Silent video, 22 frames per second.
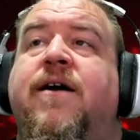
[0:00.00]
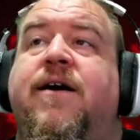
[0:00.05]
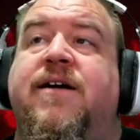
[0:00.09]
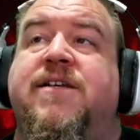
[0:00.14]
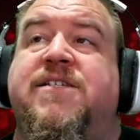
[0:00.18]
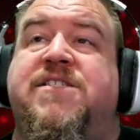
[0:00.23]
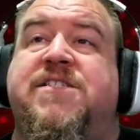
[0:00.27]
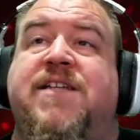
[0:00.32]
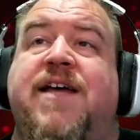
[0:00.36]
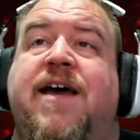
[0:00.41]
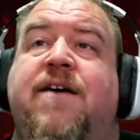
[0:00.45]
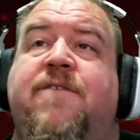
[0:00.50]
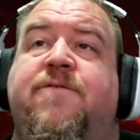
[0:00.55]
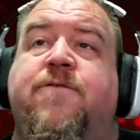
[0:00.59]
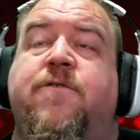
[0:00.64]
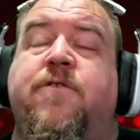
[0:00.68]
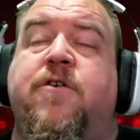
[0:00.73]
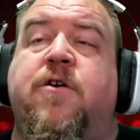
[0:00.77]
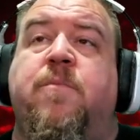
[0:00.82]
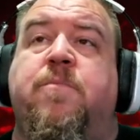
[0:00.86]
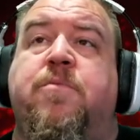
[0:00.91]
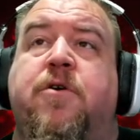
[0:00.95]
a
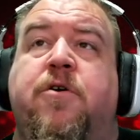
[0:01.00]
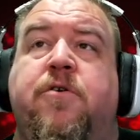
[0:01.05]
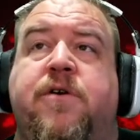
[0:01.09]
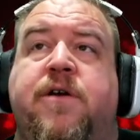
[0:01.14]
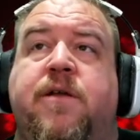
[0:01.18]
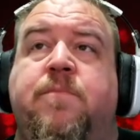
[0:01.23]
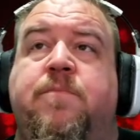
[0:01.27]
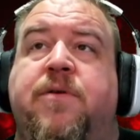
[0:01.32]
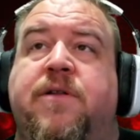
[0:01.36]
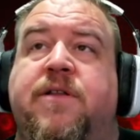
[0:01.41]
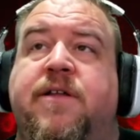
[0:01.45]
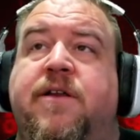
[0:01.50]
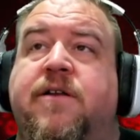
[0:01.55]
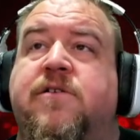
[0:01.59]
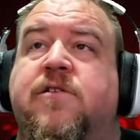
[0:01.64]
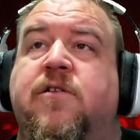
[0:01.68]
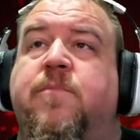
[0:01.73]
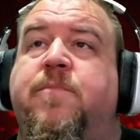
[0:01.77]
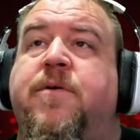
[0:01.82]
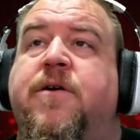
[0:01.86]
staffer in a broken political